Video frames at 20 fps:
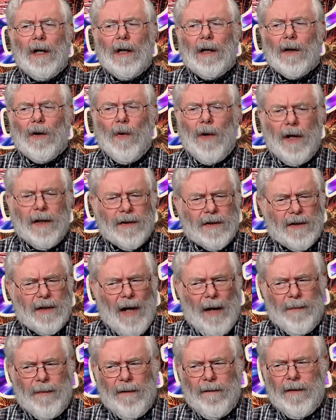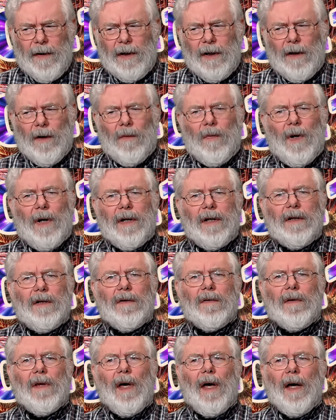go ahead and stop the video while you do
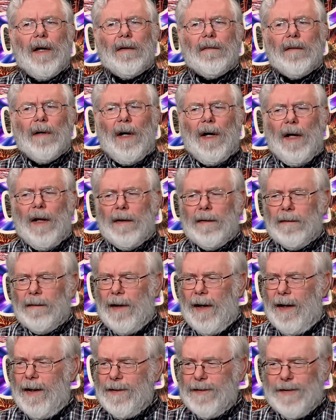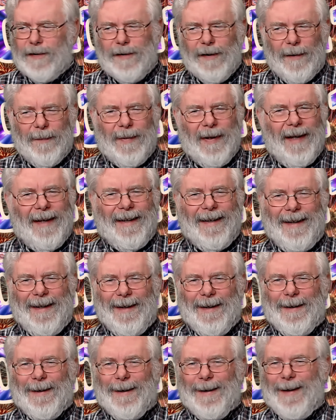that. I'll, I'll still be
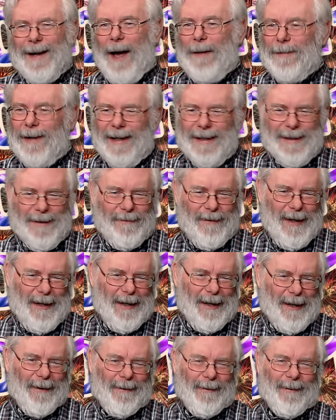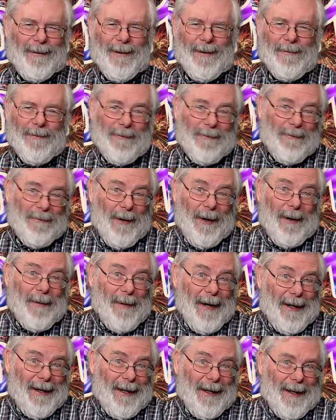here. I mean, it's a video. Where am I
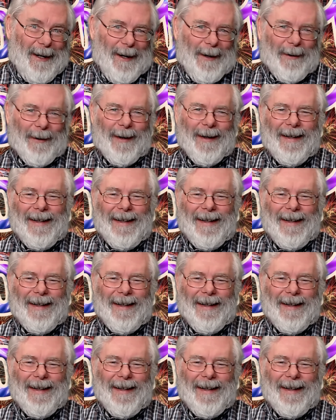going to go?